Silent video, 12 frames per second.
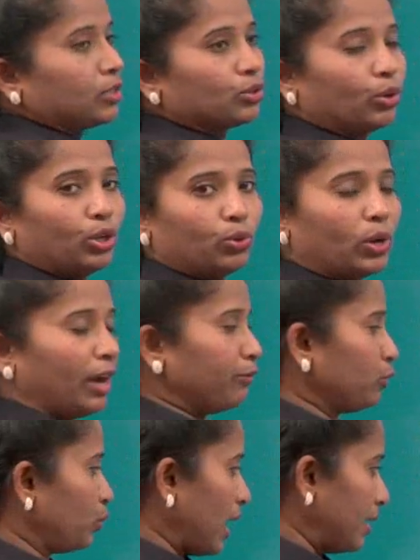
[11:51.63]
So you have
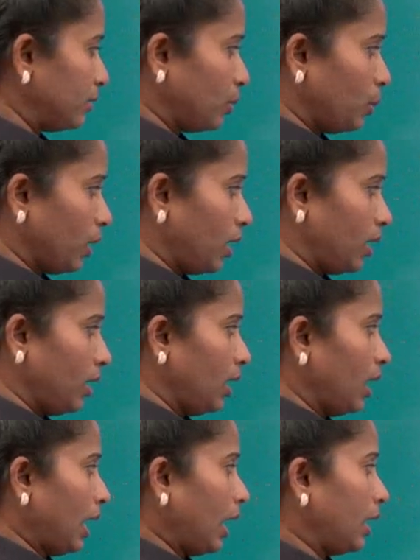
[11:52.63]
to write the word
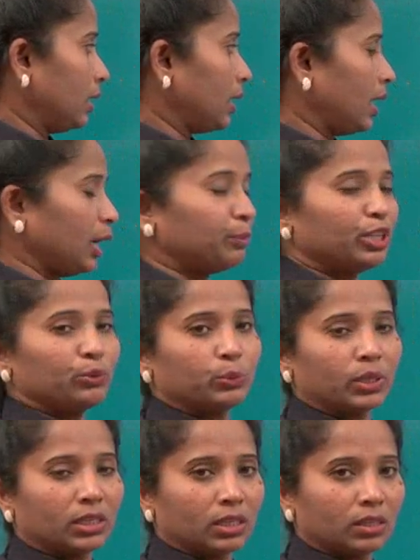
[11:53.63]
and keep the
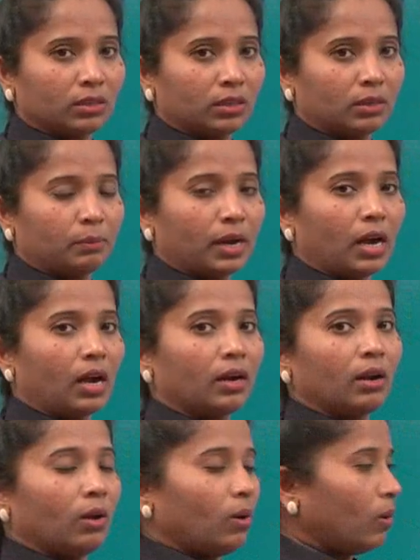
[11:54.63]
vertical bar
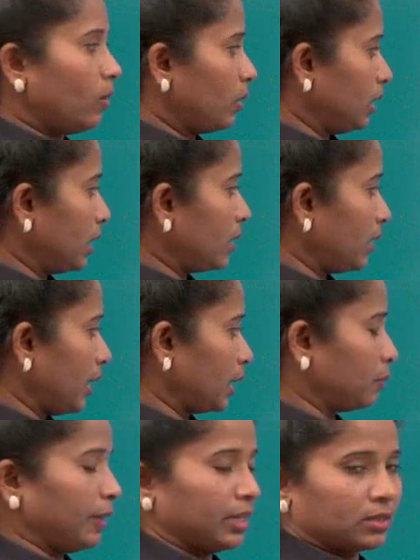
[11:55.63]
on the
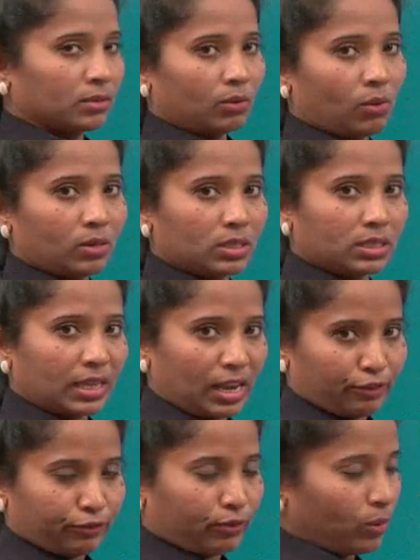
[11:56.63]
correct place, on
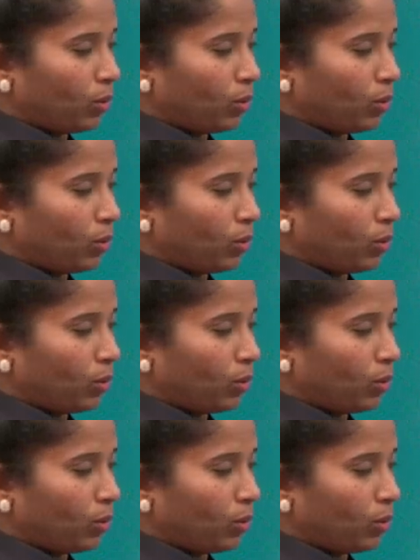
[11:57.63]
self.